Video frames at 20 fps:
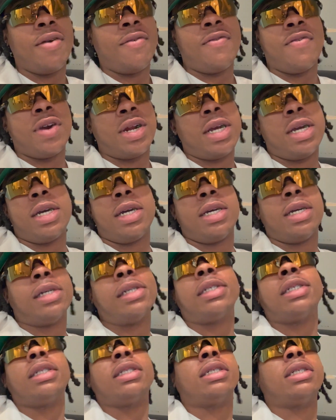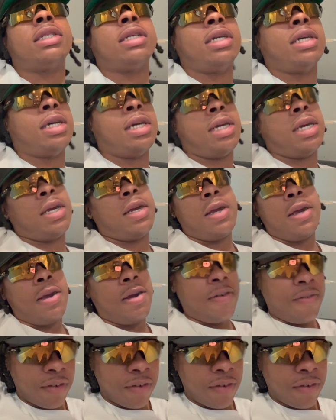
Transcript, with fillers: for the uh,